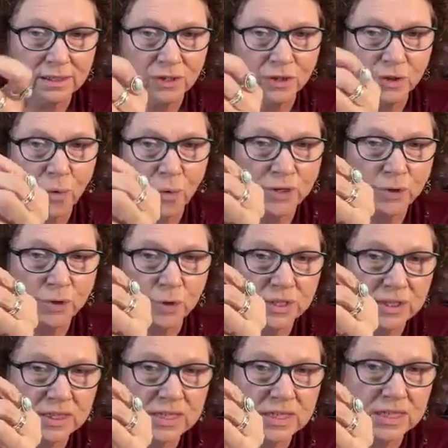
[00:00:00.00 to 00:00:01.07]
you're going
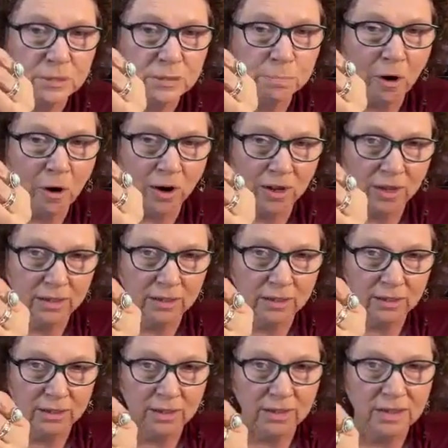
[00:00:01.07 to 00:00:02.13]
towards, this spark,
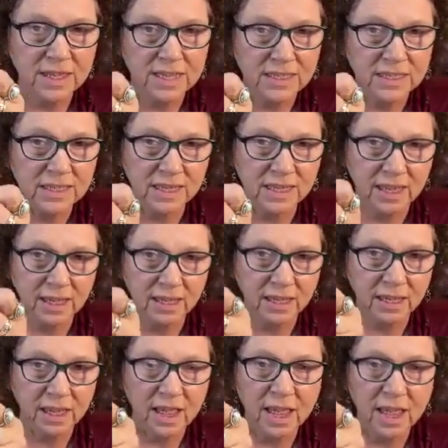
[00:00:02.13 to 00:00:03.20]
this thing,
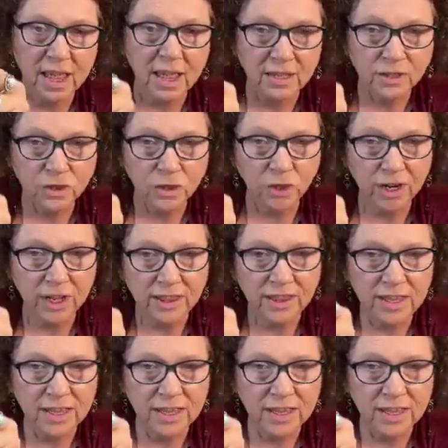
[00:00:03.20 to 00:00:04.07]
turning